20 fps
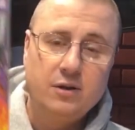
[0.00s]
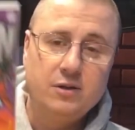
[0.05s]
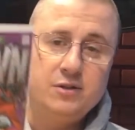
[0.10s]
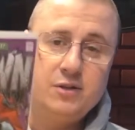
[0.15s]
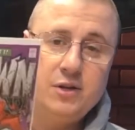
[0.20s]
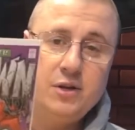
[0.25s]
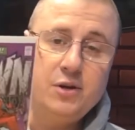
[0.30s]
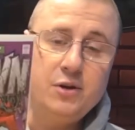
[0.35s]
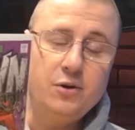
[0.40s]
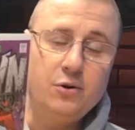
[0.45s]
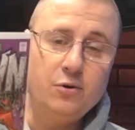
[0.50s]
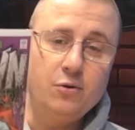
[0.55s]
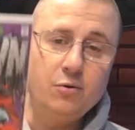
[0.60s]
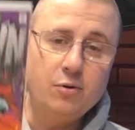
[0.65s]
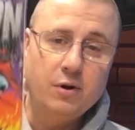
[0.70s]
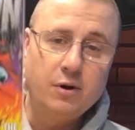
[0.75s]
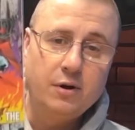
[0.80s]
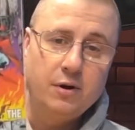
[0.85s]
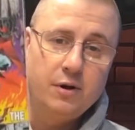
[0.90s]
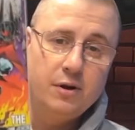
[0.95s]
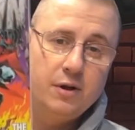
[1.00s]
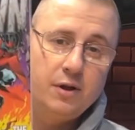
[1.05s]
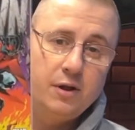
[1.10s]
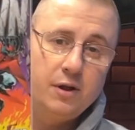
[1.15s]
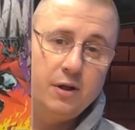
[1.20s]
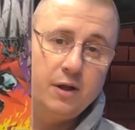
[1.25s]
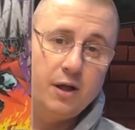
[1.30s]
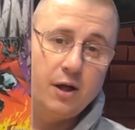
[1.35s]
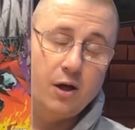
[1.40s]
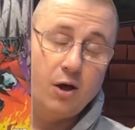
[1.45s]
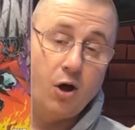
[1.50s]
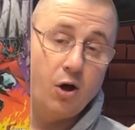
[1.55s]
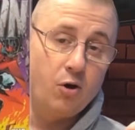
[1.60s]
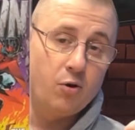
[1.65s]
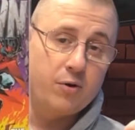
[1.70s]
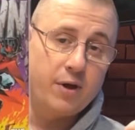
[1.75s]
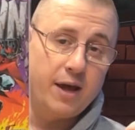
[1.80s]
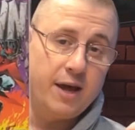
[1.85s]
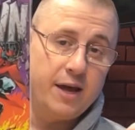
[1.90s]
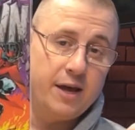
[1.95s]
to
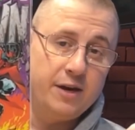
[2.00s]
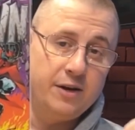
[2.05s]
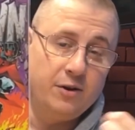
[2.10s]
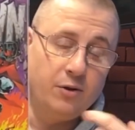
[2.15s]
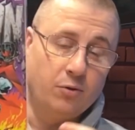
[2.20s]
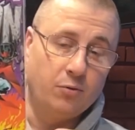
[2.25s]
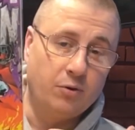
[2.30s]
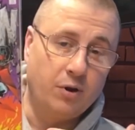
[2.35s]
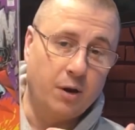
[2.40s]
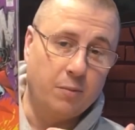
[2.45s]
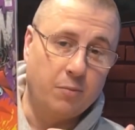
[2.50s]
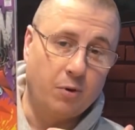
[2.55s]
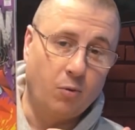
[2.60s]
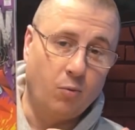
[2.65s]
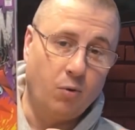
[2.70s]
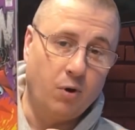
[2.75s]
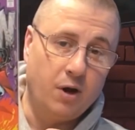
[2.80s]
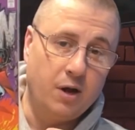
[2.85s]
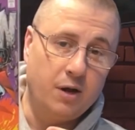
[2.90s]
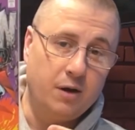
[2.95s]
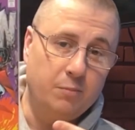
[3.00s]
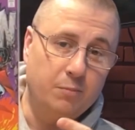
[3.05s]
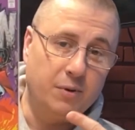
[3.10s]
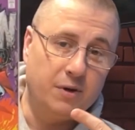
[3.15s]
Hulk Annual #1,